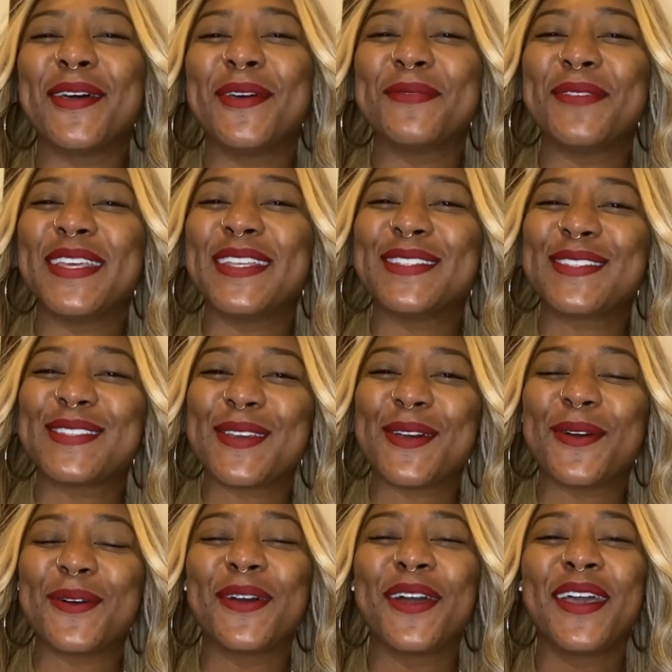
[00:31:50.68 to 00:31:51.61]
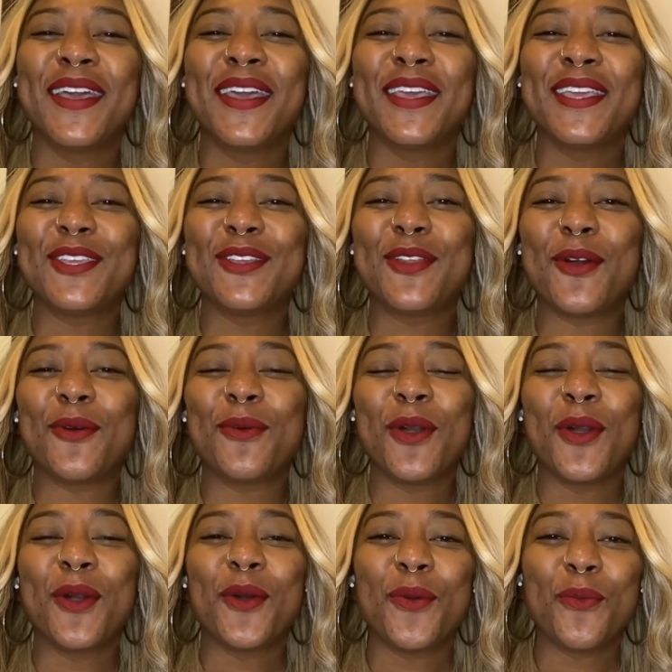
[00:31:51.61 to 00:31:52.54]
and so, you
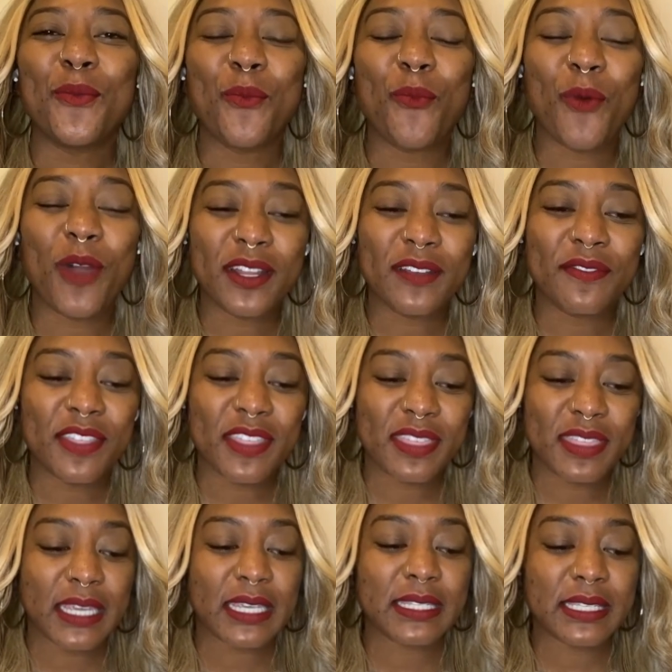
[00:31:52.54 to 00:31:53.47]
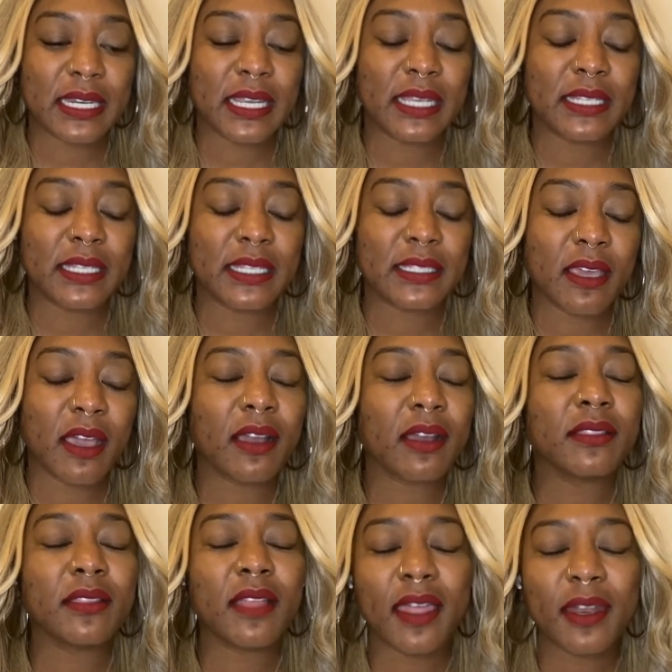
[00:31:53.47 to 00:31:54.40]
know, one of the things that I talk a
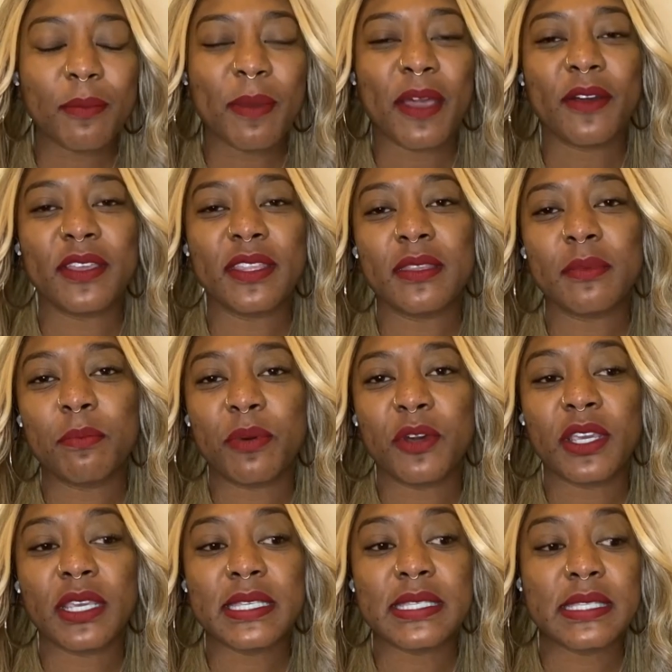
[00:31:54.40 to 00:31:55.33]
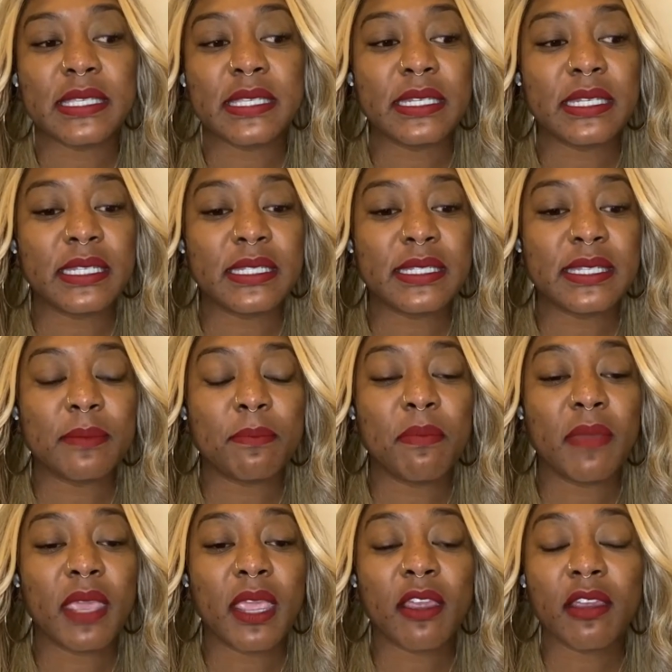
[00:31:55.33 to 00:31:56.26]
lot about in the book is the need to
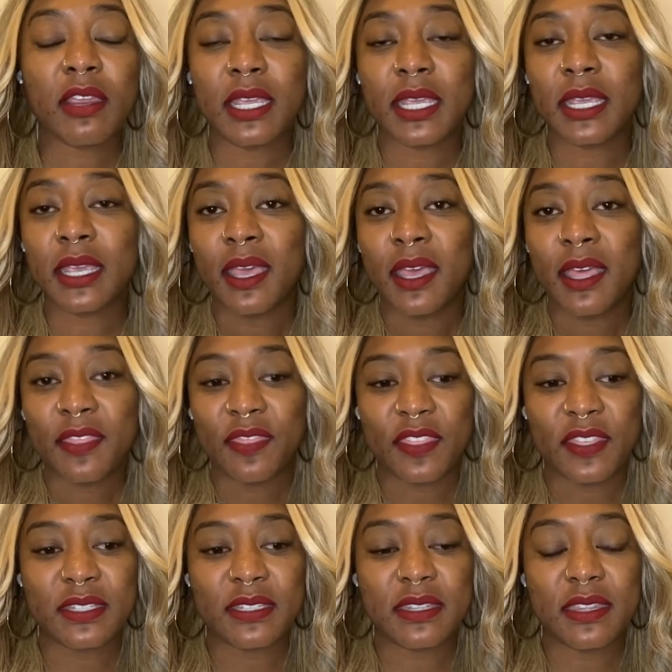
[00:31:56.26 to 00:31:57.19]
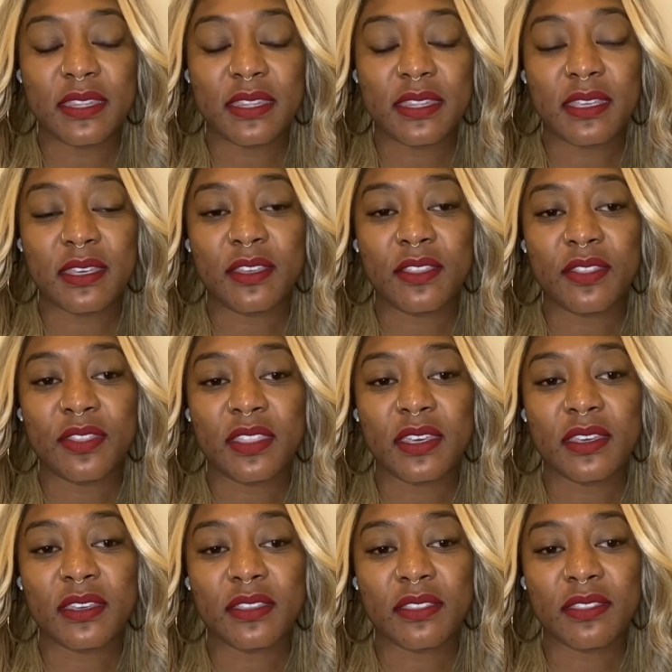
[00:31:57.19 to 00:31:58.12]
marry the the
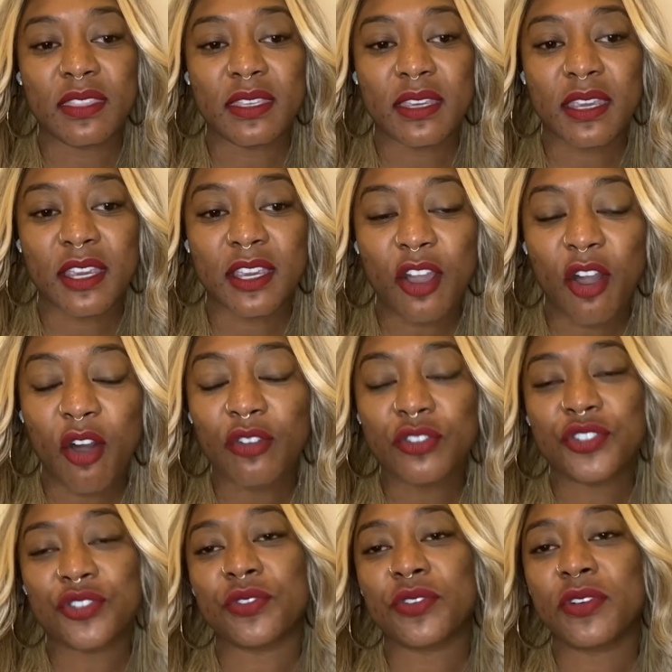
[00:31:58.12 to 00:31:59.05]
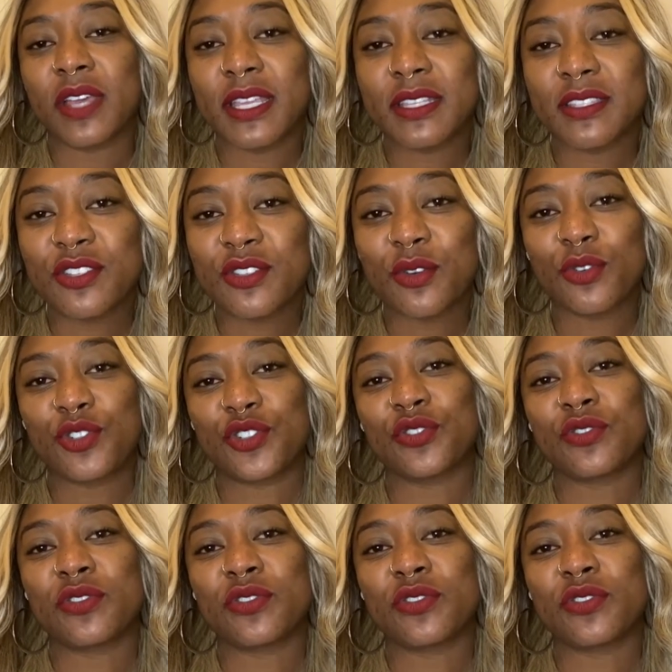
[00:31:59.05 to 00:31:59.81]
the the cultural and social